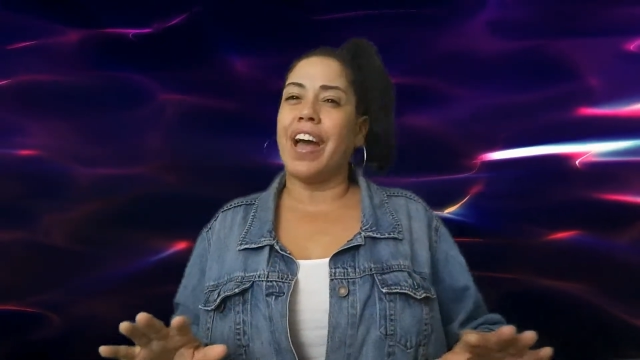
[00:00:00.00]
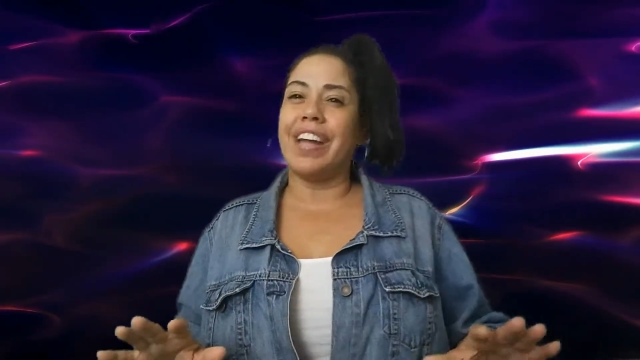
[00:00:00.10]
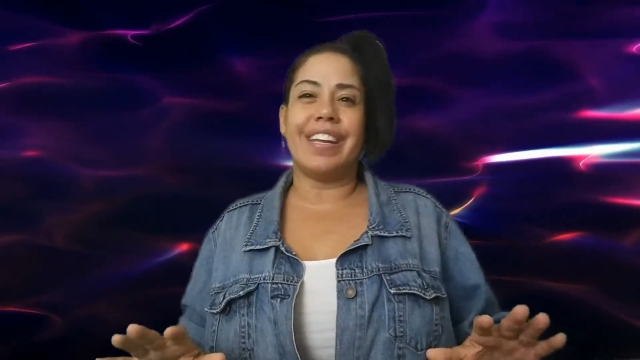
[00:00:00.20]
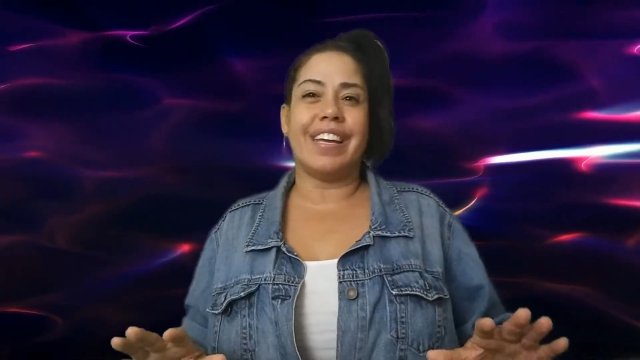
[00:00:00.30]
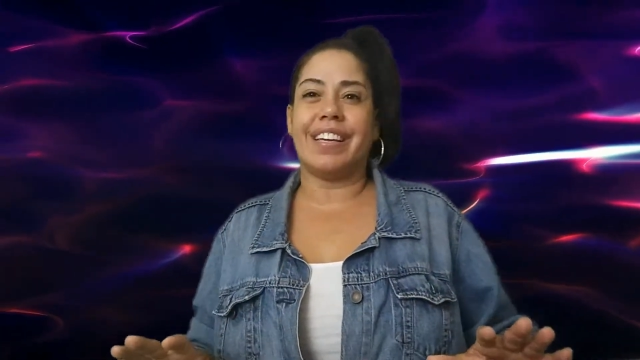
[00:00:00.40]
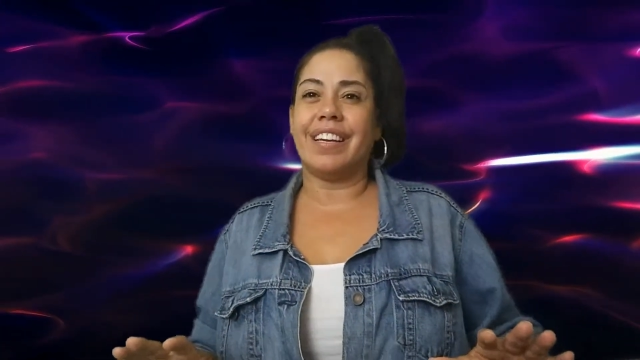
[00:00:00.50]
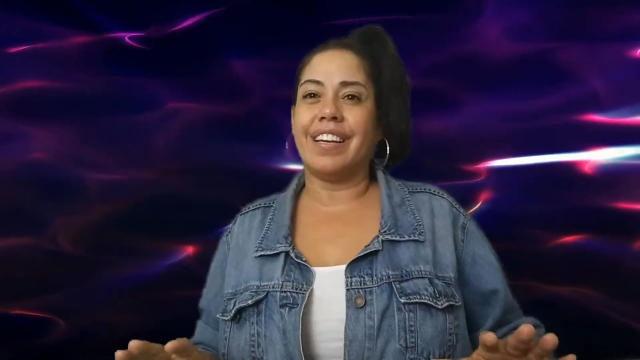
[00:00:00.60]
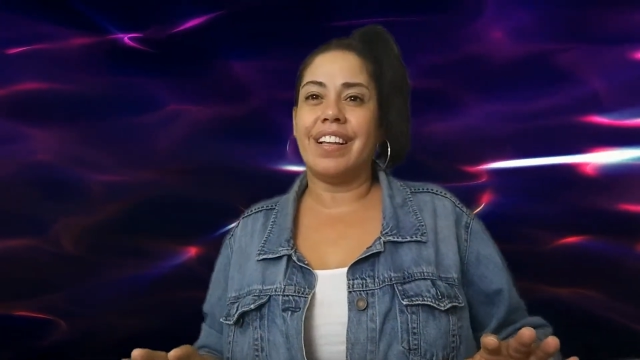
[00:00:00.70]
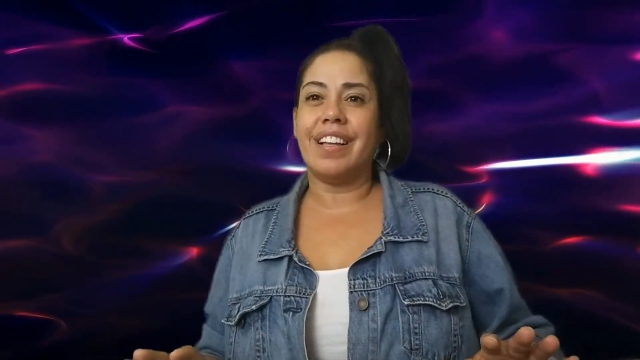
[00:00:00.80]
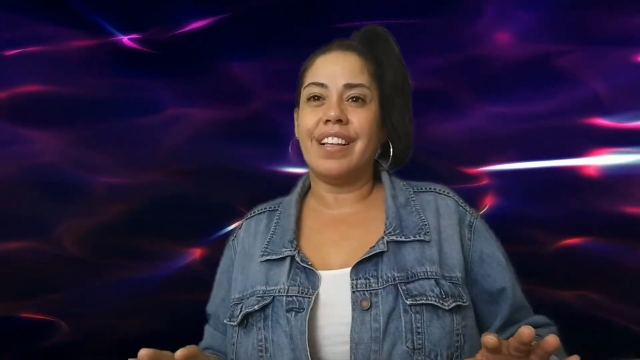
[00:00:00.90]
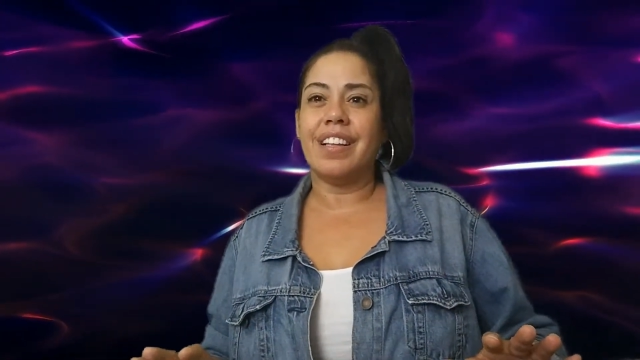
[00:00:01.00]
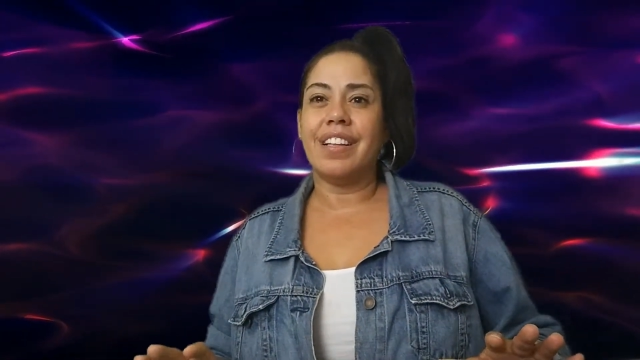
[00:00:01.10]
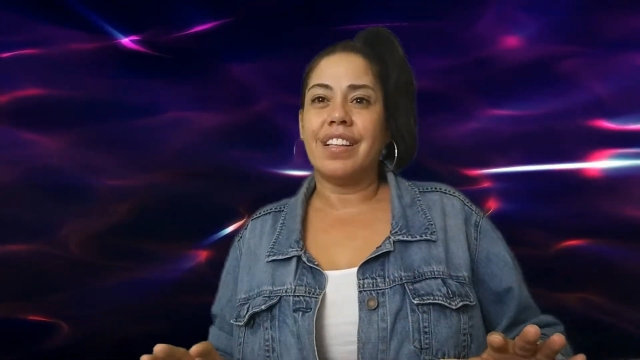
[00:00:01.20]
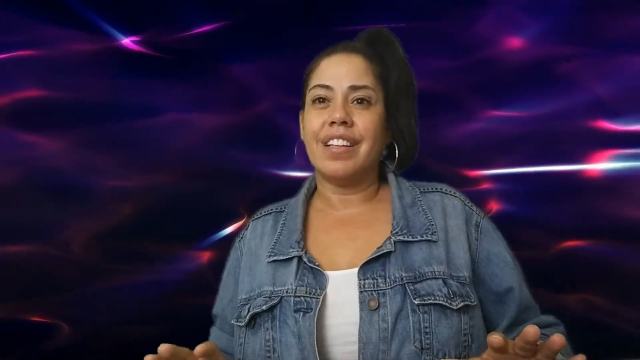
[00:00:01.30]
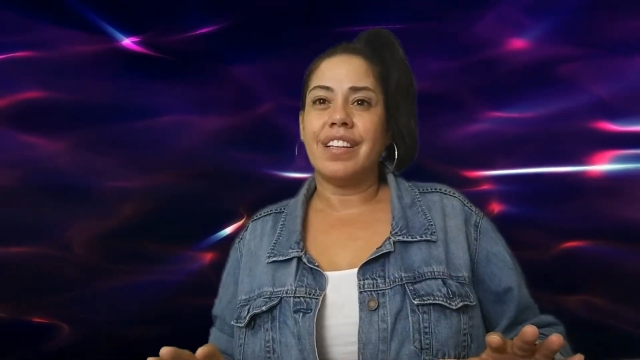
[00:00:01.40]
the
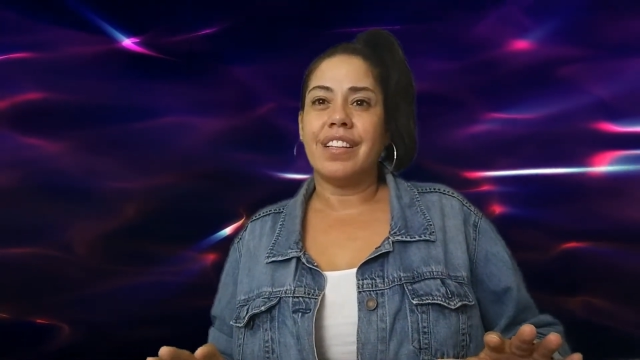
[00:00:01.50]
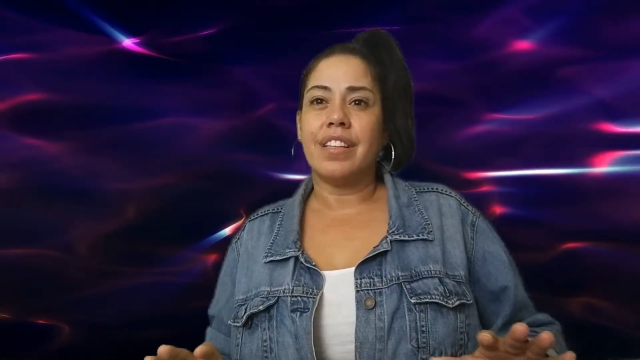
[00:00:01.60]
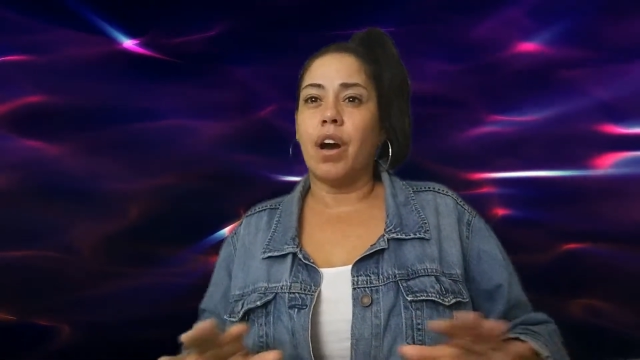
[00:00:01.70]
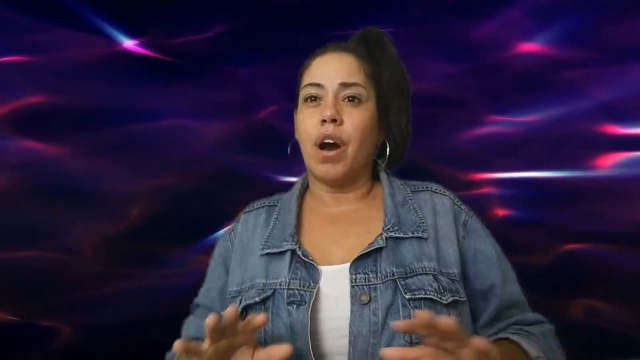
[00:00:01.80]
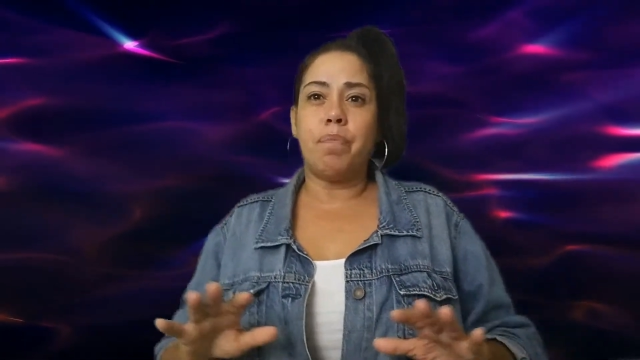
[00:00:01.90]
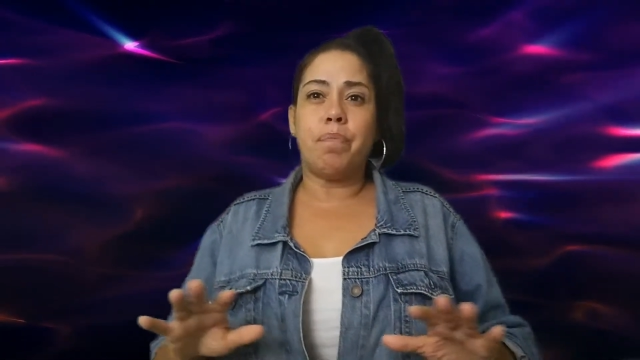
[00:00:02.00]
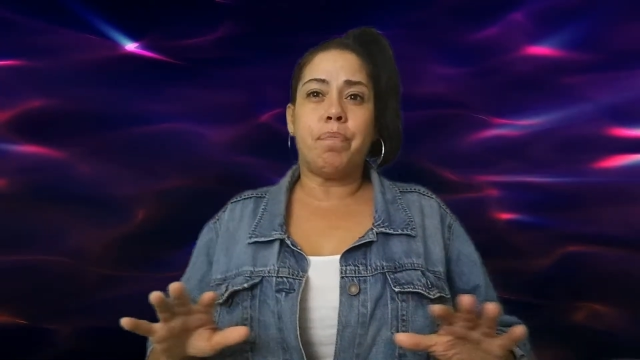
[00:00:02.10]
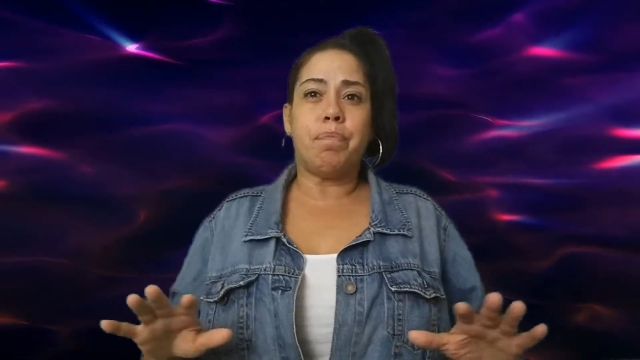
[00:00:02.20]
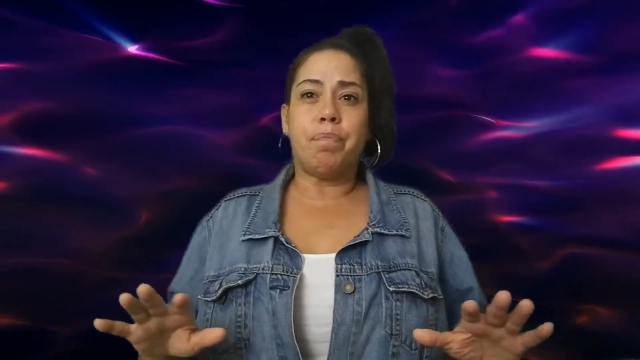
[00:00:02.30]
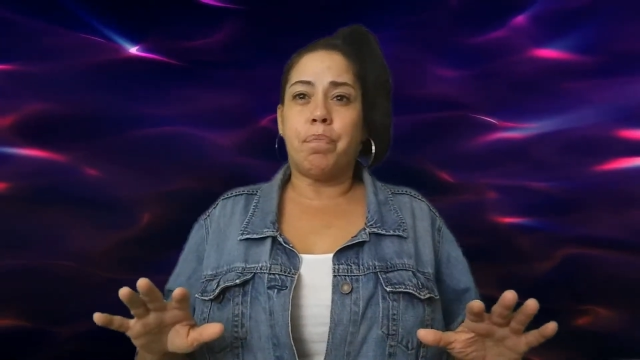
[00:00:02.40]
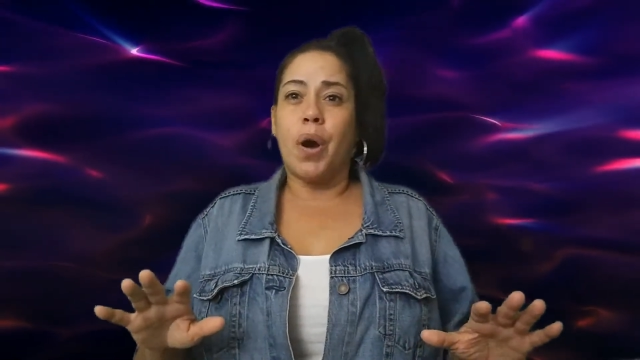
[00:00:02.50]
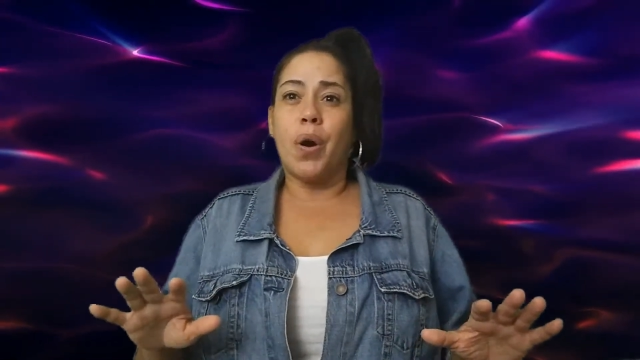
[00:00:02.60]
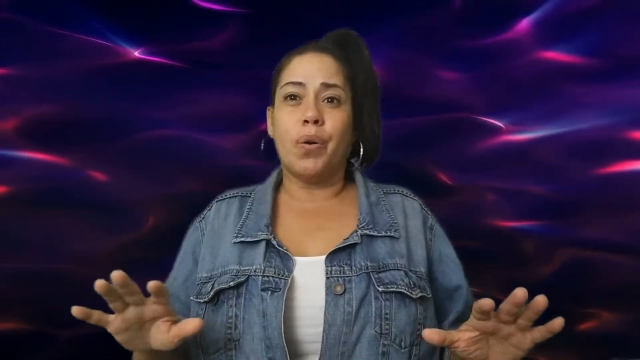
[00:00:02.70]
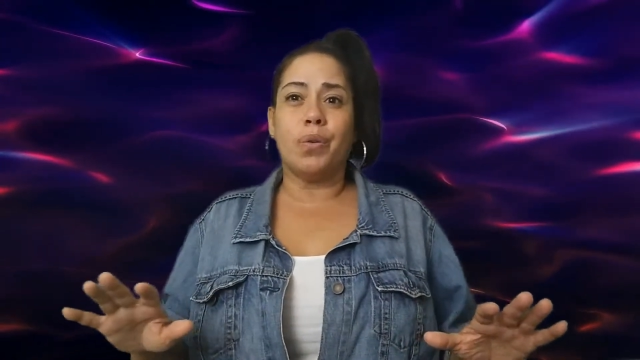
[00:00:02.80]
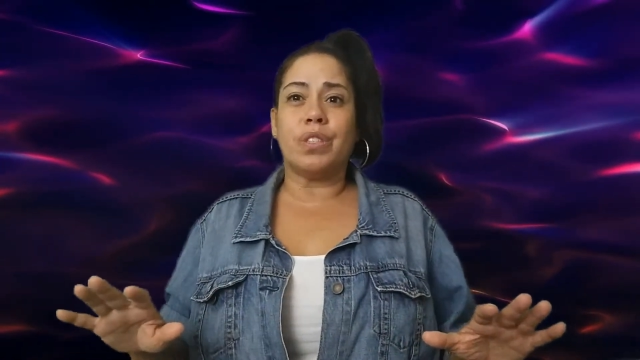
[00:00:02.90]
opposed
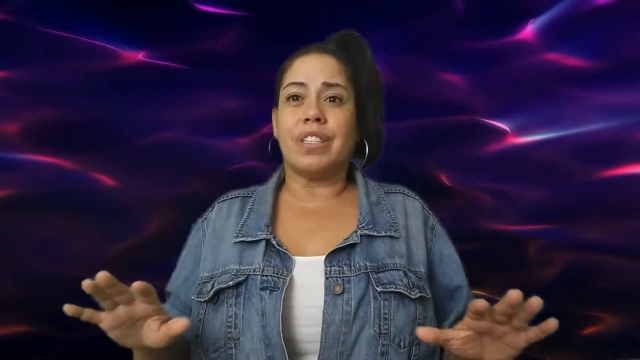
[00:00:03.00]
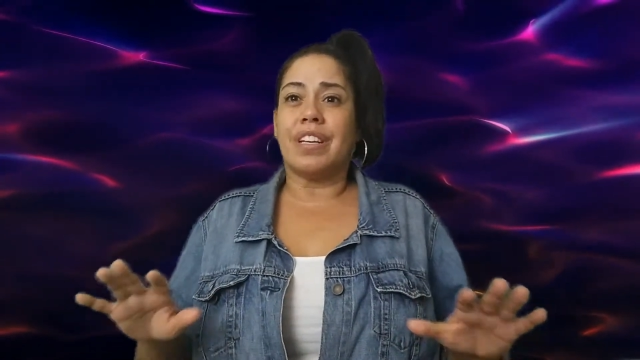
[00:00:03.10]
direction.